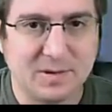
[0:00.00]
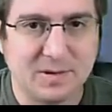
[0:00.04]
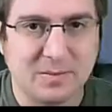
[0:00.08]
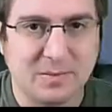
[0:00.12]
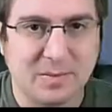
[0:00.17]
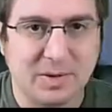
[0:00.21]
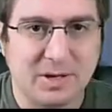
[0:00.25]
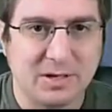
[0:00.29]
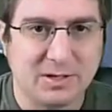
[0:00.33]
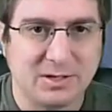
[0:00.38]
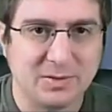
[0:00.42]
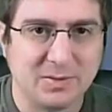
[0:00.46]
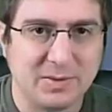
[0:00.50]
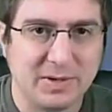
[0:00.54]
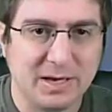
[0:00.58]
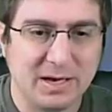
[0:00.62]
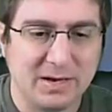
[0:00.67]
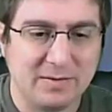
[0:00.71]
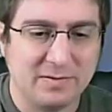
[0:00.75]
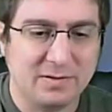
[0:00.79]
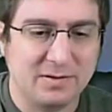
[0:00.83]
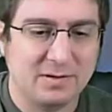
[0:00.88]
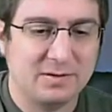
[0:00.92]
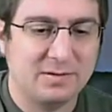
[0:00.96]
because we
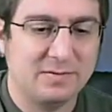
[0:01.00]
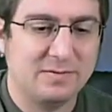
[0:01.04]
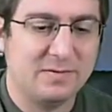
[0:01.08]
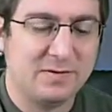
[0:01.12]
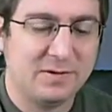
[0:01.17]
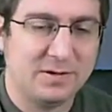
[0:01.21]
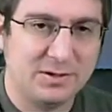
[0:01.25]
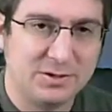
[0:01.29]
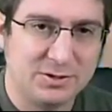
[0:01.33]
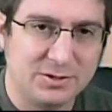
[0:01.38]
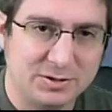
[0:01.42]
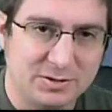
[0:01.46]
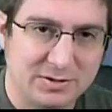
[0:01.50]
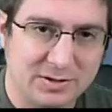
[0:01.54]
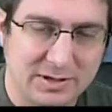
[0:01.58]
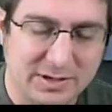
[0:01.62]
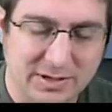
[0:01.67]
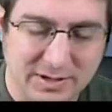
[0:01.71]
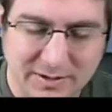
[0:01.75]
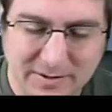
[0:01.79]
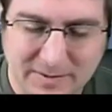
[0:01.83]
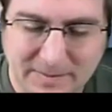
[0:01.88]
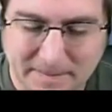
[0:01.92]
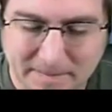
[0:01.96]
have a villager in
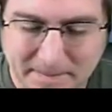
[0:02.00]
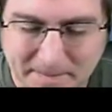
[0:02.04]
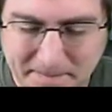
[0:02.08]
here.